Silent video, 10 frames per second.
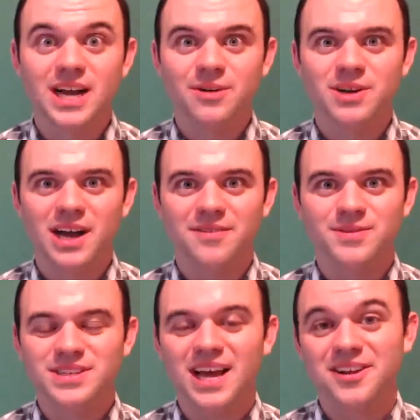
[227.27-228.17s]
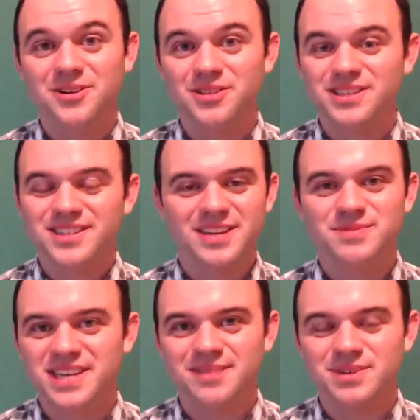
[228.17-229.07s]
I would echo the same
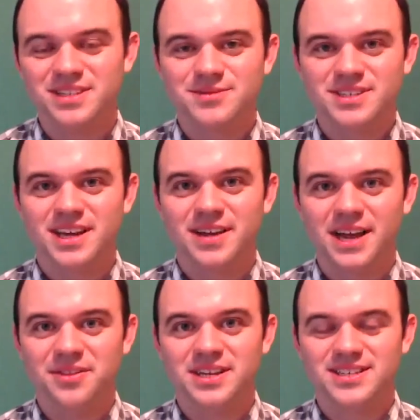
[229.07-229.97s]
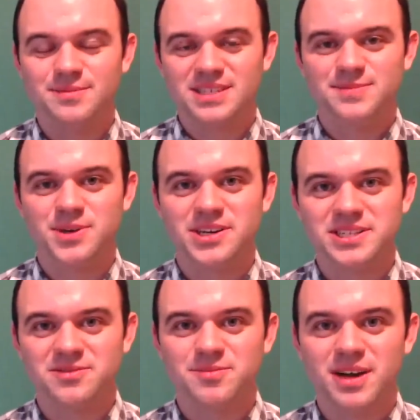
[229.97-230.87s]
statements, because I had the same
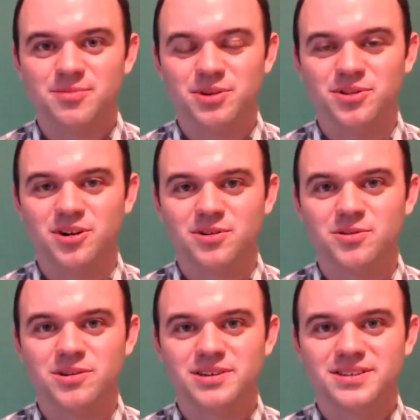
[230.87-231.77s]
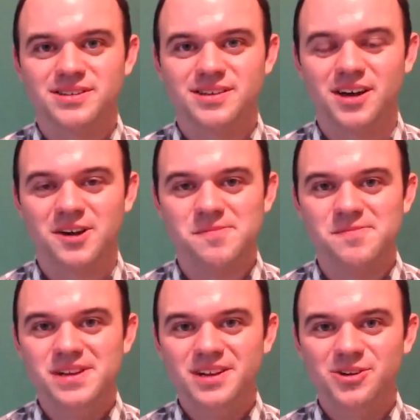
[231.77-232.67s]
experience with my pre-law course
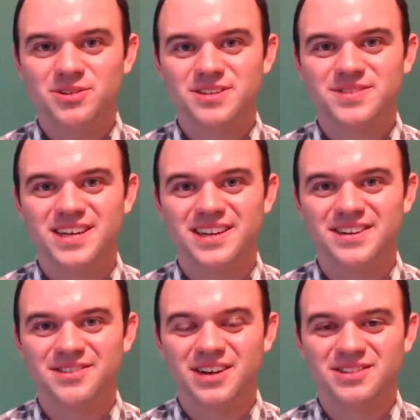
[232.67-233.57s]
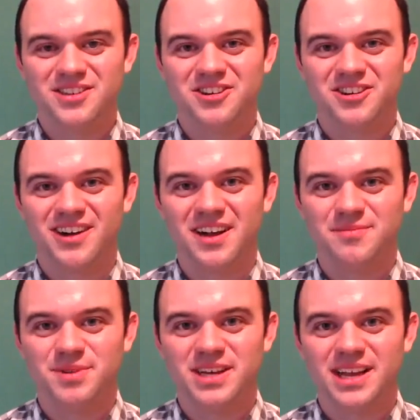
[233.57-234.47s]
of study when I was an
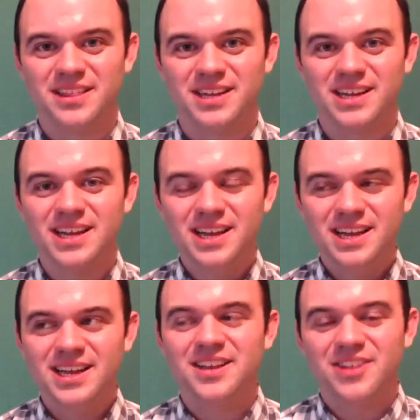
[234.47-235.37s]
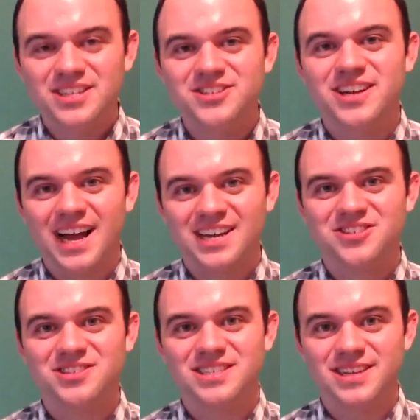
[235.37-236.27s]
undergrad. But I think unless you can
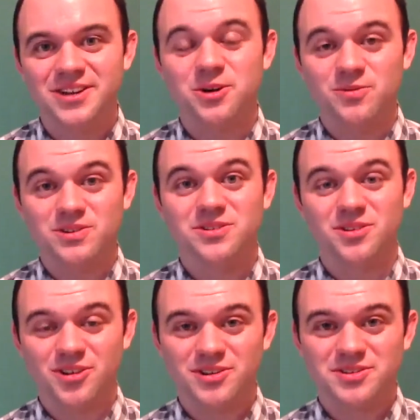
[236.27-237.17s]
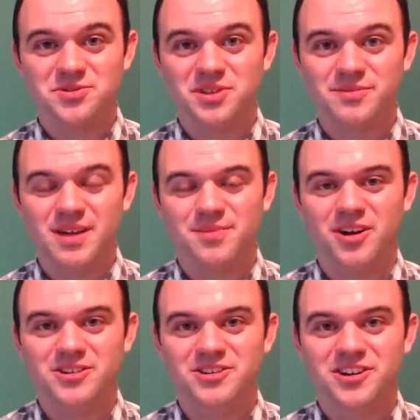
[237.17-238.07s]
actually get over to the law school that might be
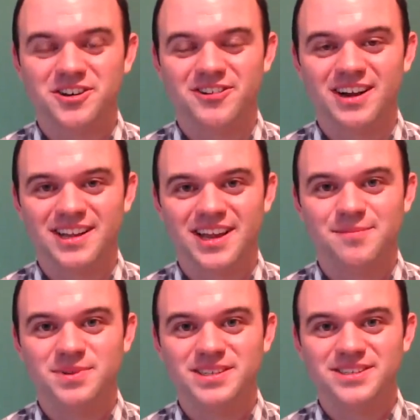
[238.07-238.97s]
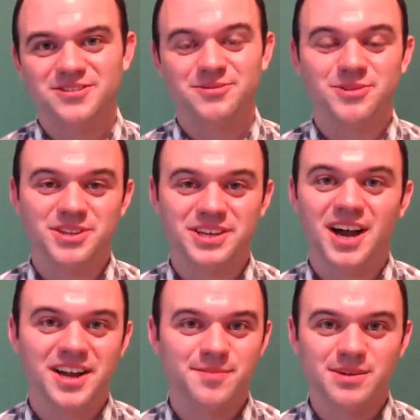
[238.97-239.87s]
on your undergrad campus, you're really
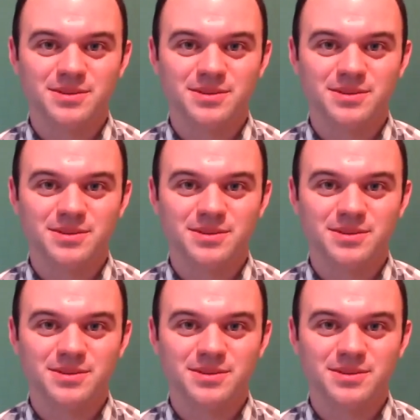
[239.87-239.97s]
not going to be able